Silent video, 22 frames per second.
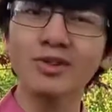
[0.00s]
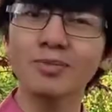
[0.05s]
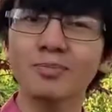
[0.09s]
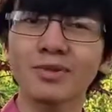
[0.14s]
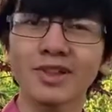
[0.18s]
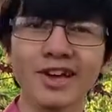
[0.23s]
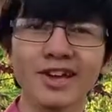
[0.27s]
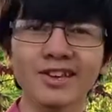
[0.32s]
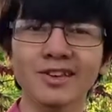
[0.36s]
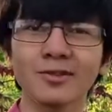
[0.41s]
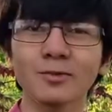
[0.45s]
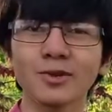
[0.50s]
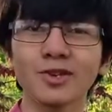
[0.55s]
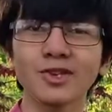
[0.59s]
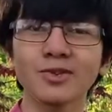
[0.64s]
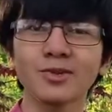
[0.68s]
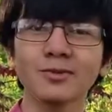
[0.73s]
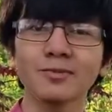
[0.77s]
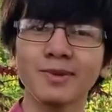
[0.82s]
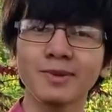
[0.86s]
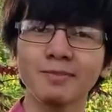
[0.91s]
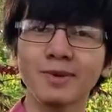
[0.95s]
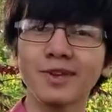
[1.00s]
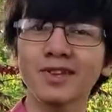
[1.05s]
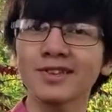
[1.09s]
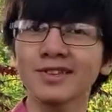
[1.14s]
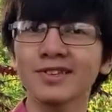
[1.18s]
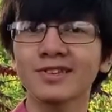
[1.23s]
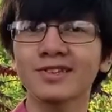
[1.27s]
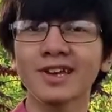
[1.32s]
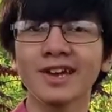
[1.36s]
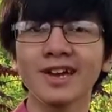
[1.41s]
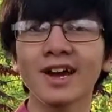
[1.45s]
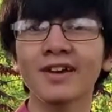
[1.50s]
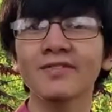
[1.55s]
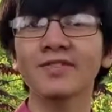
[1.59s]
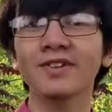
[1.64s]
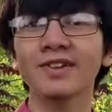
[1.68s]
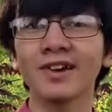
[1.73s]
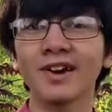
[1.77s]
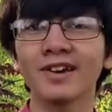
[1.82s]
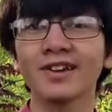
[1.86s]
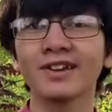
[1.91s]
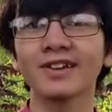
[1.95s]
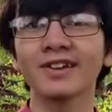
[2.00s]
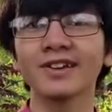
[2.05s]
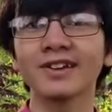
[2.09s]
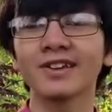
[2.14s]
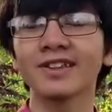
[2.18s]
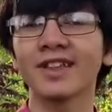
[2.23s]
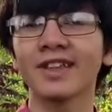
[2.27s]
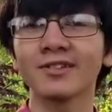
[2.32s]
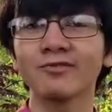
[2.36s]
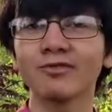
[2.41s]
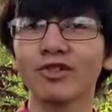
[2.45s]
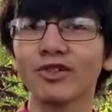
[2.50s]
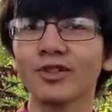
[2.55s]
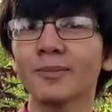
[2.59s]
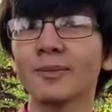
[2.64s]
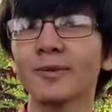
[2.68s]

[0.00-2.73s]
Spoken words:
plants in which you basically take off a cutting and then grow them